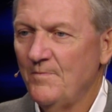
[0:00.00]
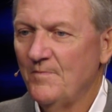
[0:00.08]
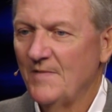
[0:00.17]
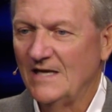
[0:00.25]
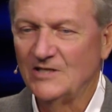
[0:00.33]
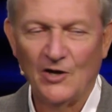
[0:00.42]

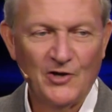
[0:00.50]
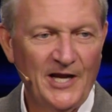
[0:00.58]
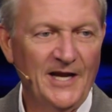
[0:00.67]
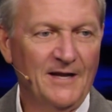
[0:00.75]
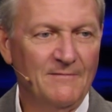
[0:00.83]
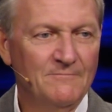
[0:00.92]
That's our
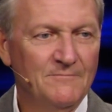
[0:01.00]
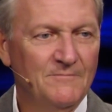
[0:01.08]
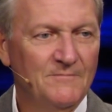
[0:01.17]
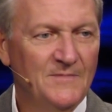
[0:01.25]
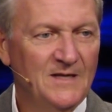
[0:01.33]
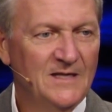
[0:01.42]
King,
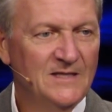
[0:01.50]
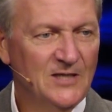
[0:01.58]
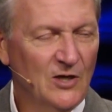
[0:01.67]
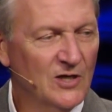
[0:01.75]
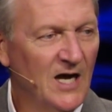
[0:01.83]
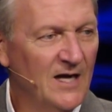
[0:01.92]

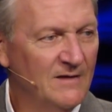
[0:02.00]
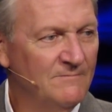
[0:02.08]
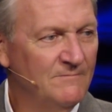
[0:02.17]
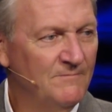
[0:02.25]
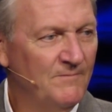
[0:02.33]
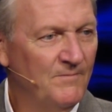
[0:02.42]
our God.
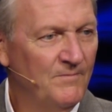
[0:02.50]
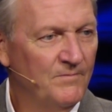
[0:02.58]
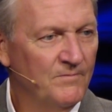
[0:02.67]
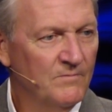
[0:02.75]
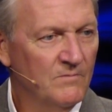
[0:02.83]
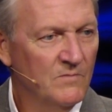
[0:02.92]

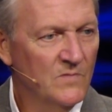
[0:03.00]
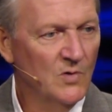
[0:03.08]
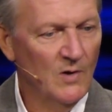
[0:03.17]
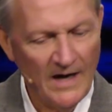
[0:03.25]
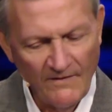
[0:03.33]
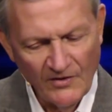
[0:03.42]

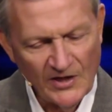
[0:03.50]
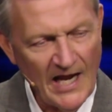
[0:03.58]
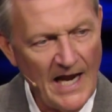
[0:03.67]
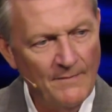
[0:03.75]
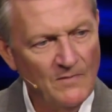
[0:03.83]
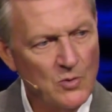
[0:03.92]
Every
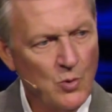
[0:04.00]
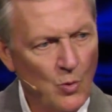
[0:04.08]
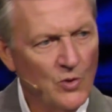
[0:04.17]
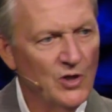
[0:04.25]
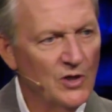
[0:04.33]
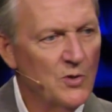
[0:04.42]
time, this
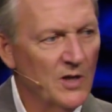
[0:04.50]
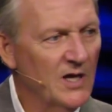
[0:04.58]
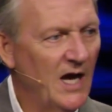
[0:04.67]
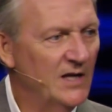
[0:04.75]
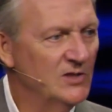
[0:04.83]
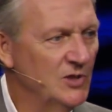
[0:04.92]
ordinance that
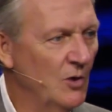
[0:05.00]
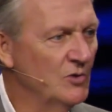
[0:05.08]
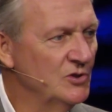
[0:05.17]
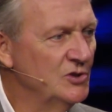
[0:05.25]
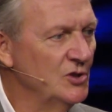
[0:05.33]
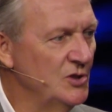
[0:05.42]
God has told
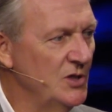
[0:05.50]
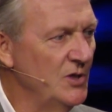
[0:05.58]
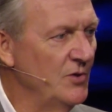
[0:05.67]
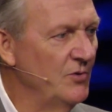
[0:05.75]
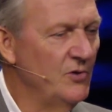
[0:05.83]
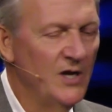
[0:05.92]
us to
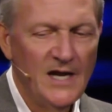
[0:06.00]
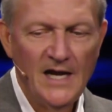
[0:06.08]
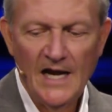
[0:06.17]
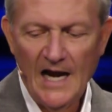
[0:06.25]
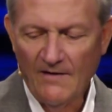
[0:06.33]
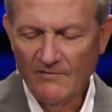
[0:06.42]
do,
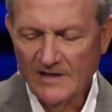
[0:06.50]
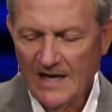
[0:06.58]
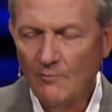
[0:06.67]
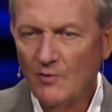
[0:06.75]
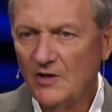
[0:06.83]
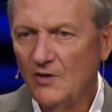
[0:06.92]
every
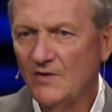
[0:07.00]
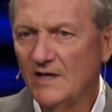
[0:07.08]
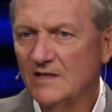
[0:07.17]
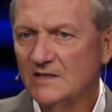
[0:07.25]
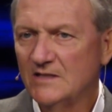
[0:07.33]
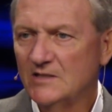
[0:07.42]
time we do
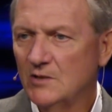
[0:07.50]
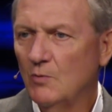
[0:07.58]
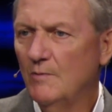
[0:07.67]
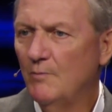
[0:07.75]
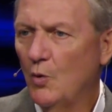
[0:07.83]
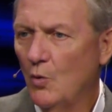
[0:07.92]
this is so
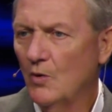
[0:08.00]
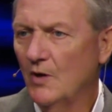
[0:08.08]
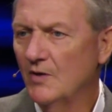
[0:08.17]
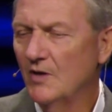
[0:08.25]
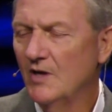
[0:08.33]
important,